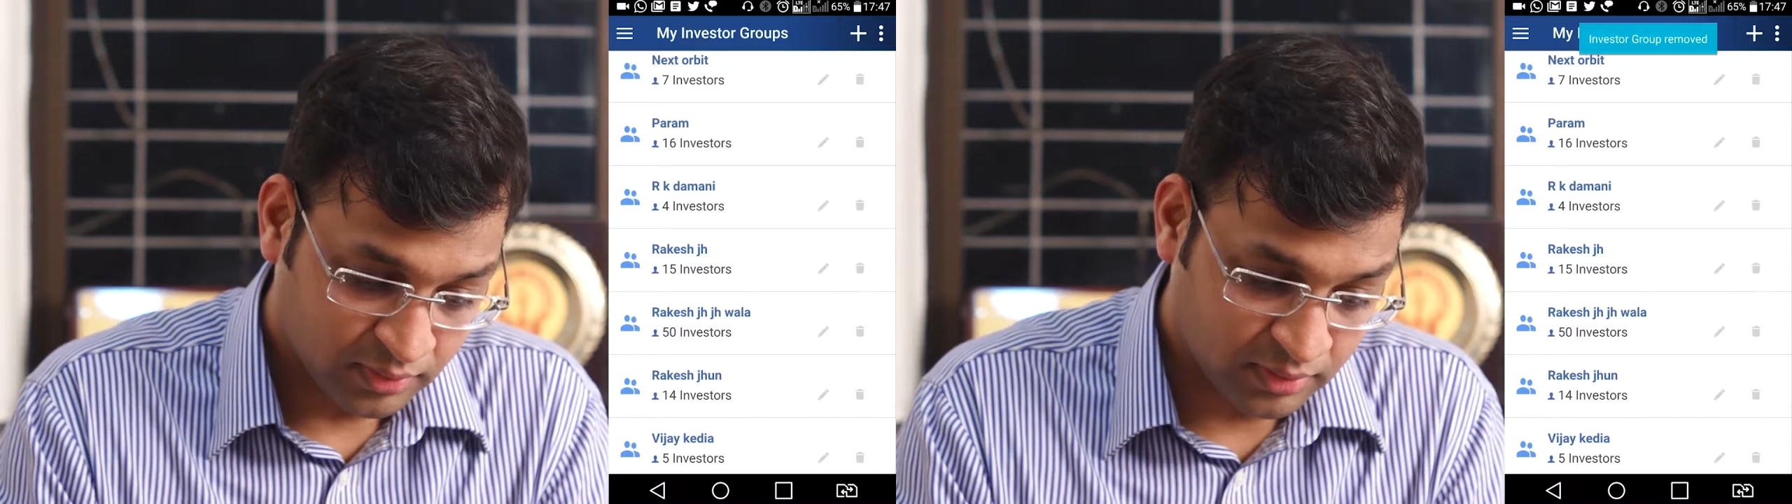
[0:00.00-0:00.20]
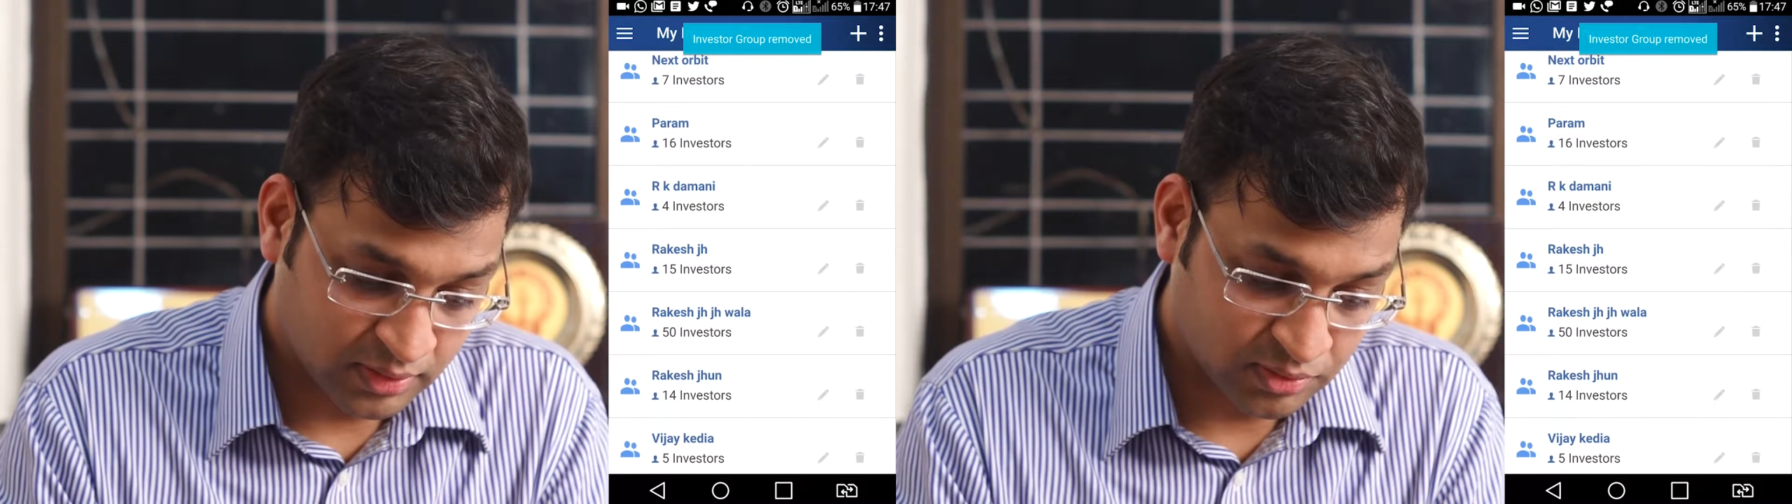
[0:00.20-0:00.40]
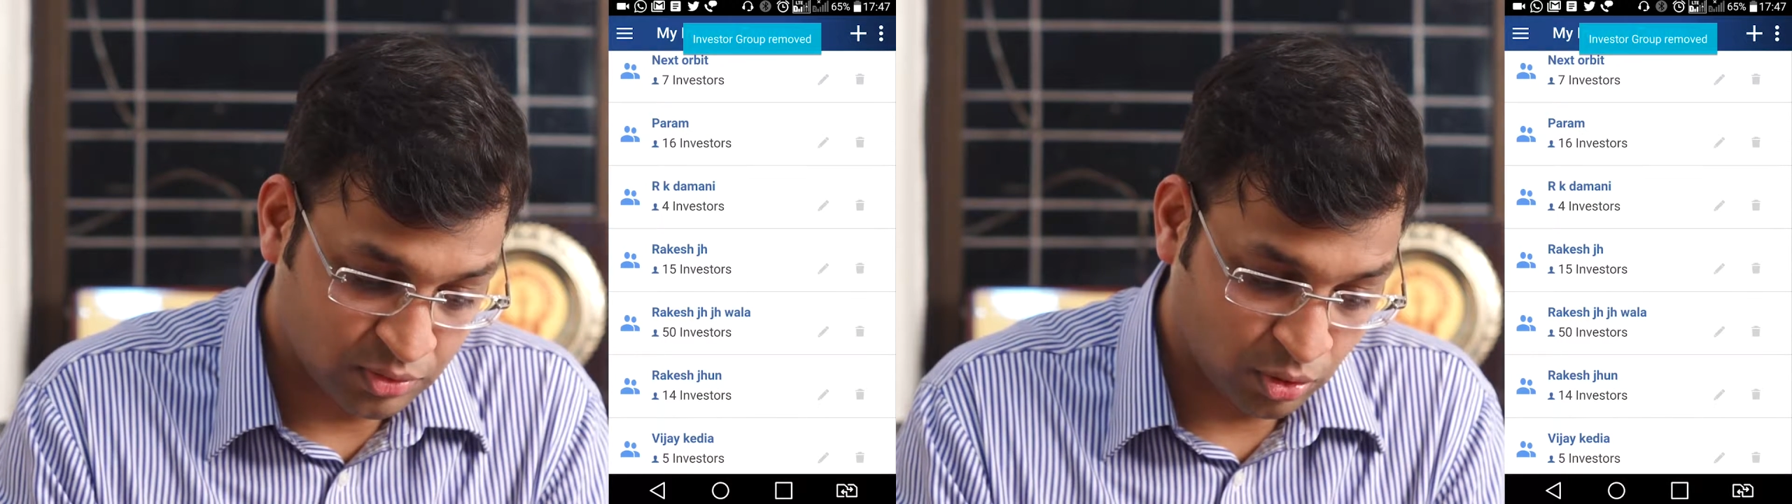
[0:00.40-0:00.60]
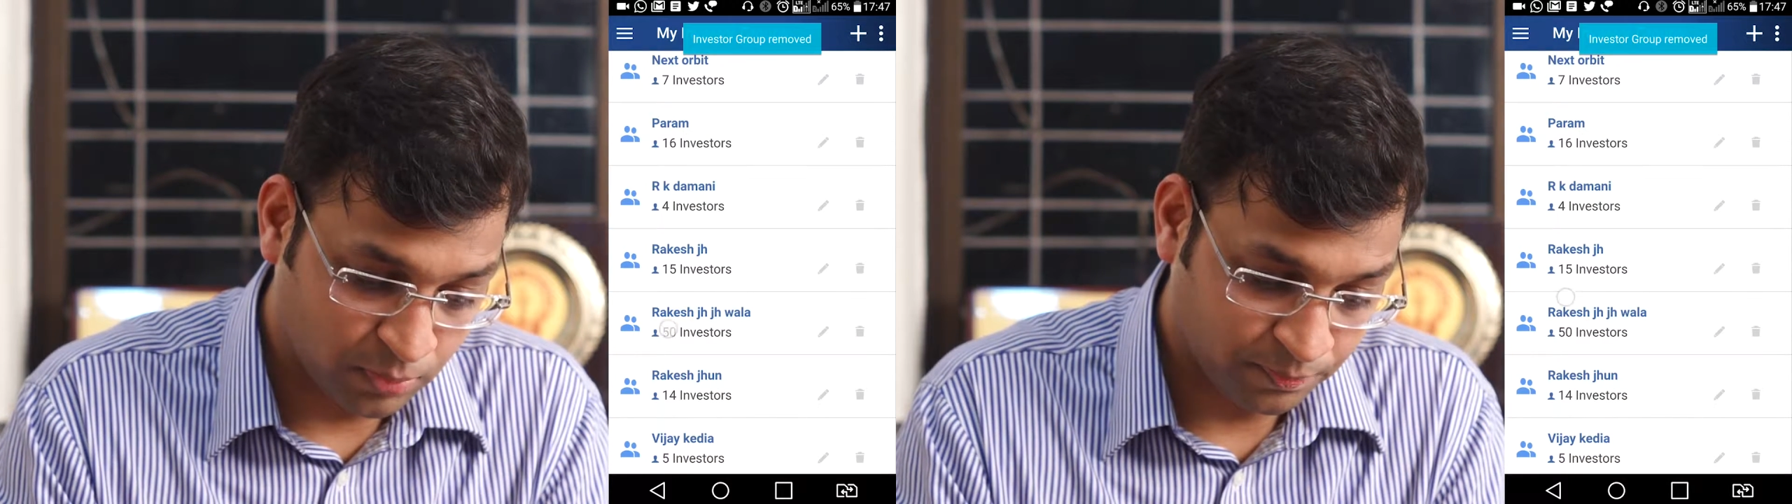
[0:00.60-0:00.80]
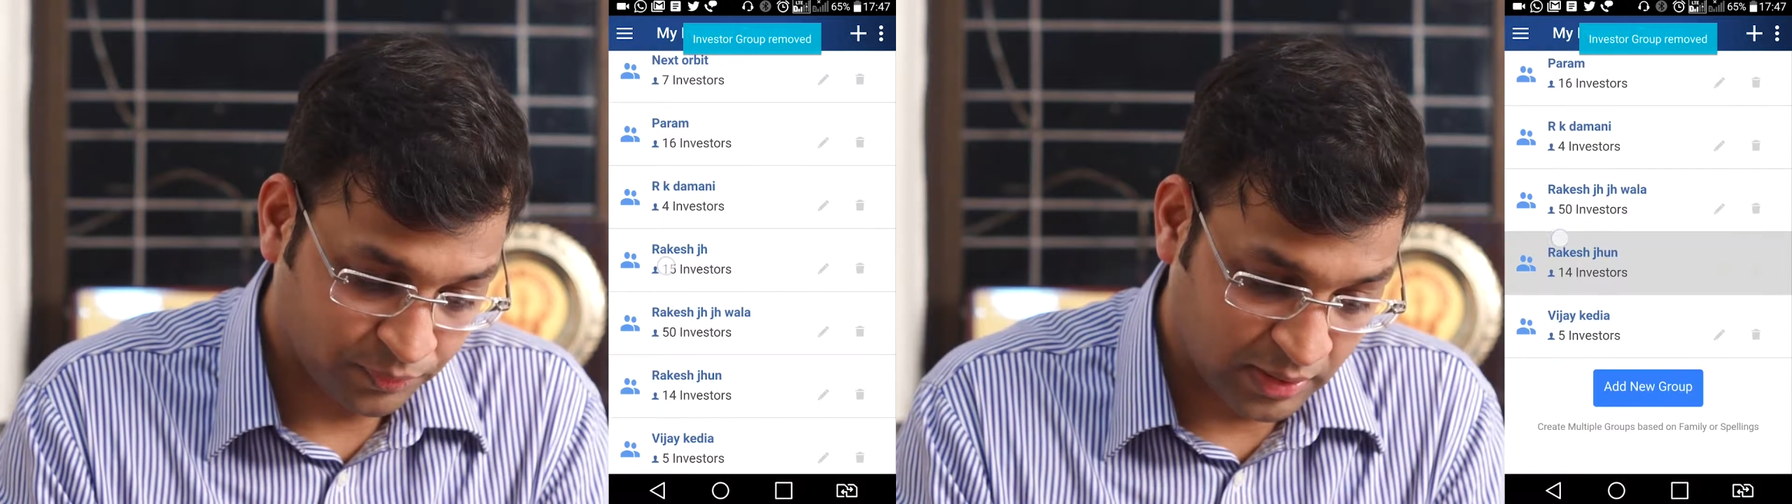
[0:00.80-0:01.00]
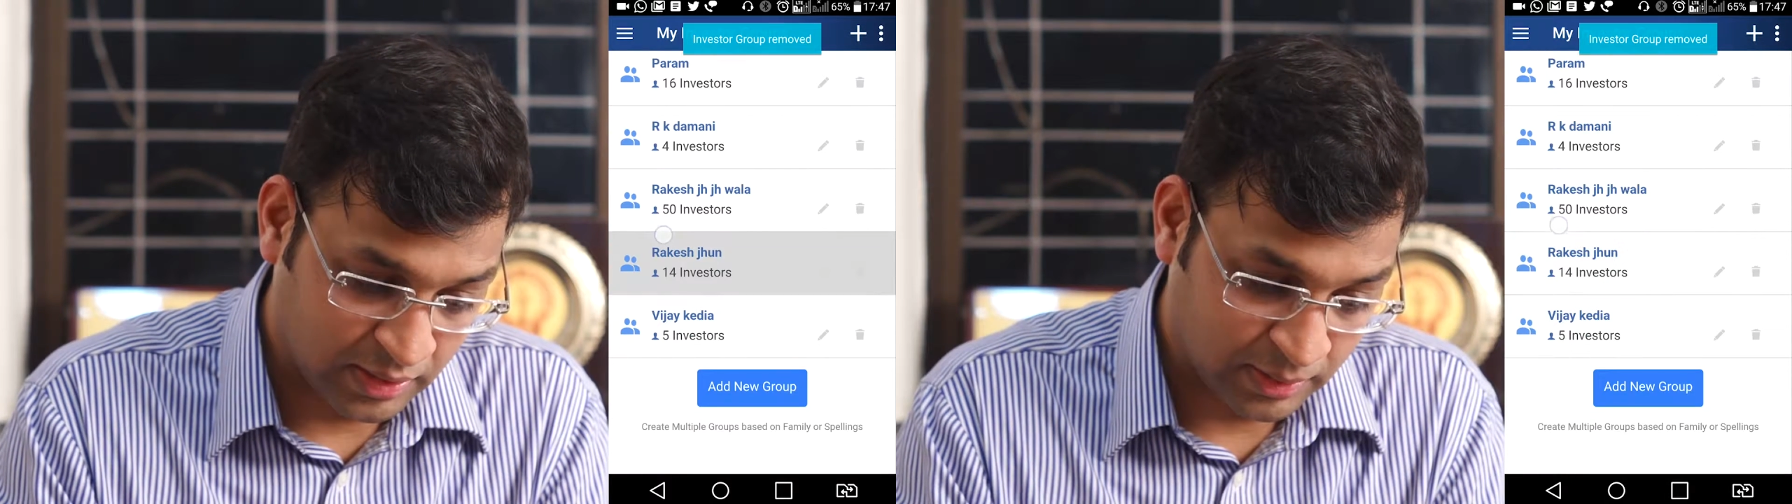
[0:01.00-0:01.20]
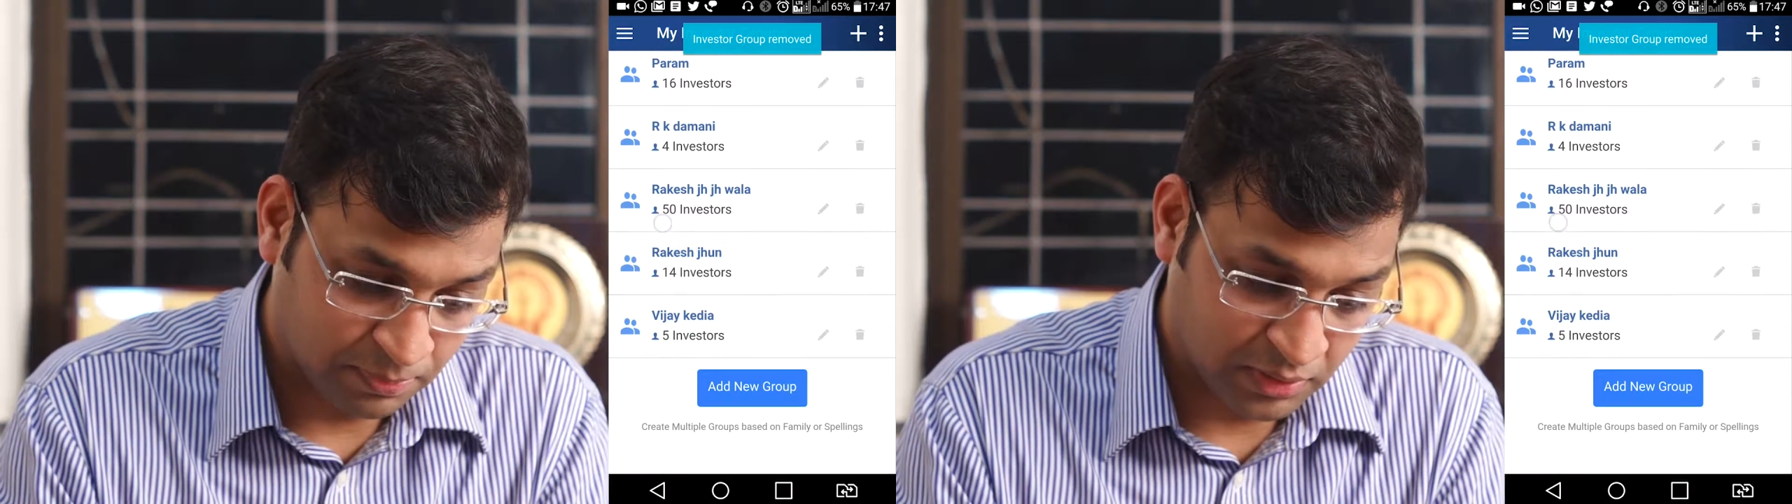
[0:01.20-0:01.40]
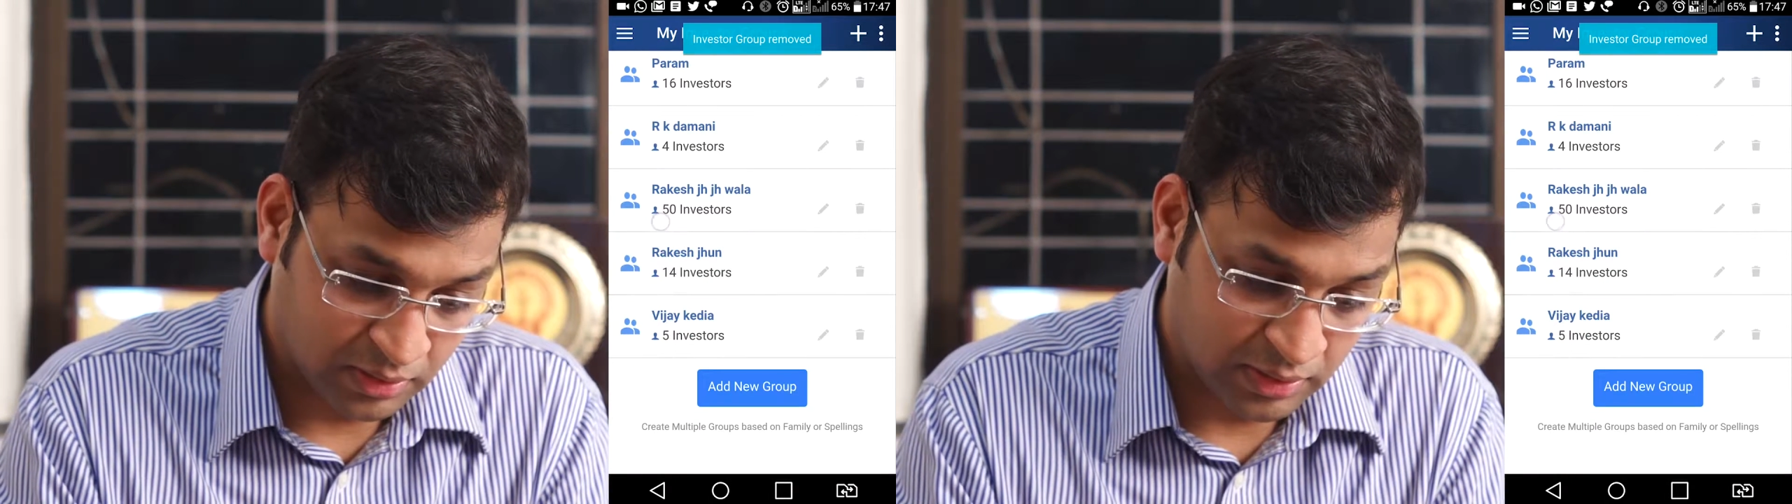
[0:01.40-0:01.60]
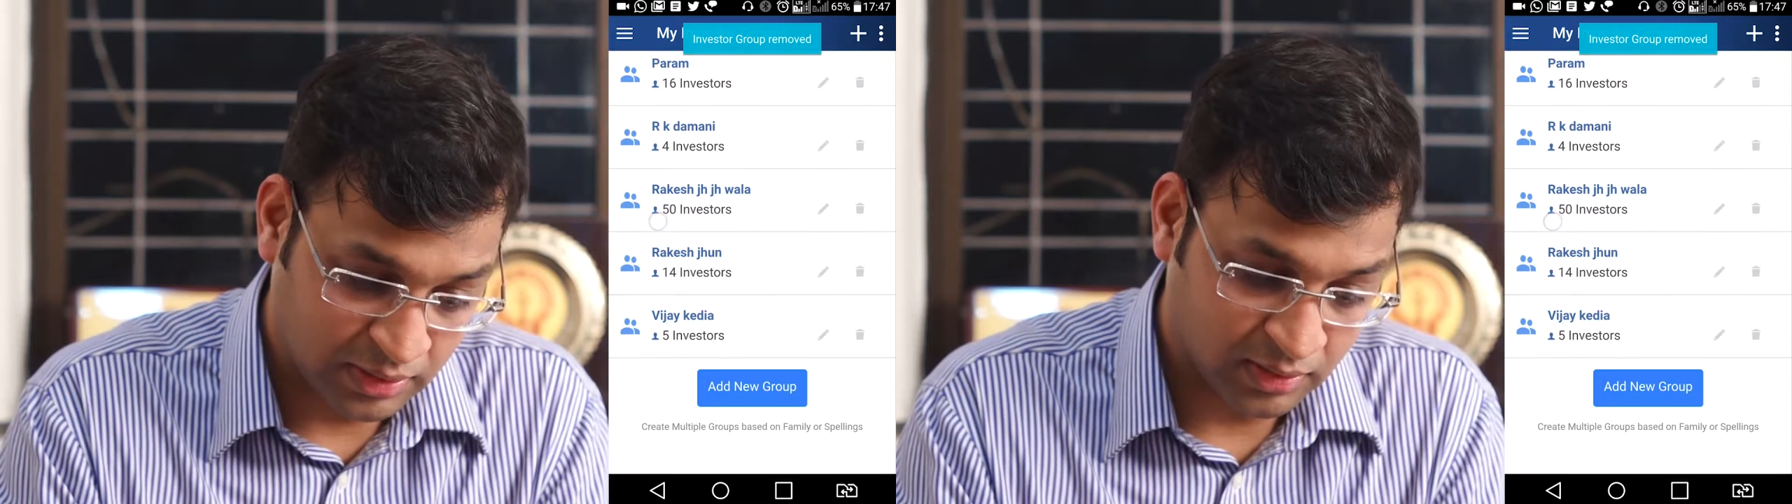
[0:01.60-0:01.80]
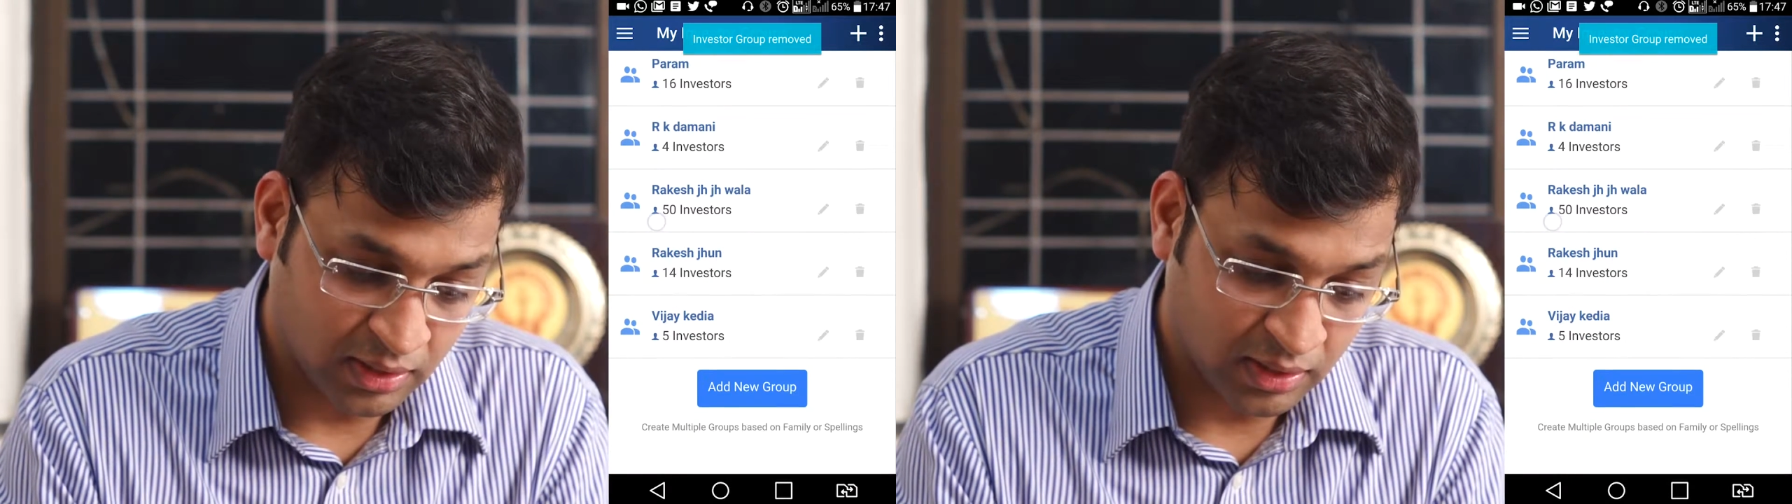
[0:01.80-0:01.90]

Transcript: this group and let me delete